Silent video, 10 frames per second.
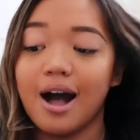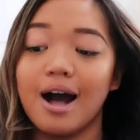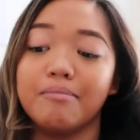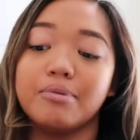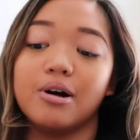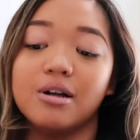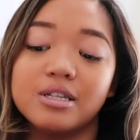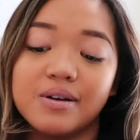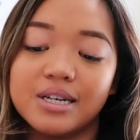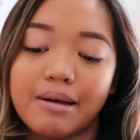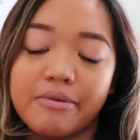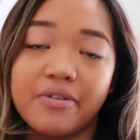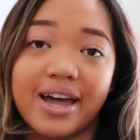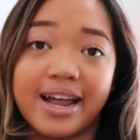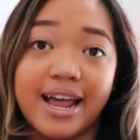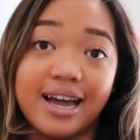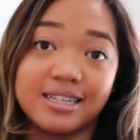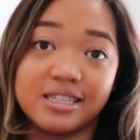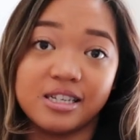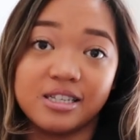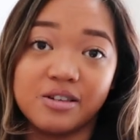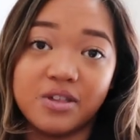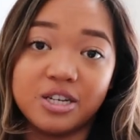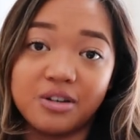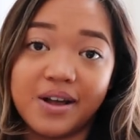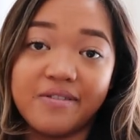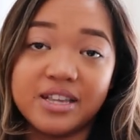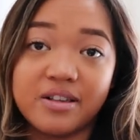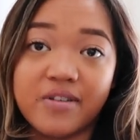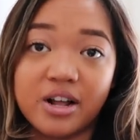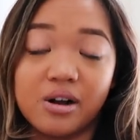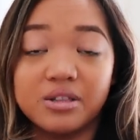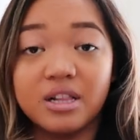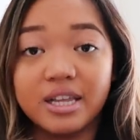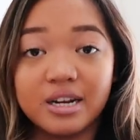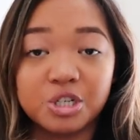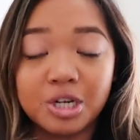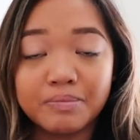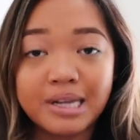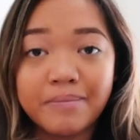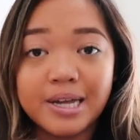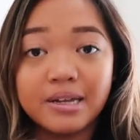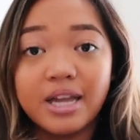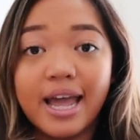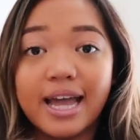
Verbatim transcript: um, but also on top of that at SDSU they do have this event called the leadership summit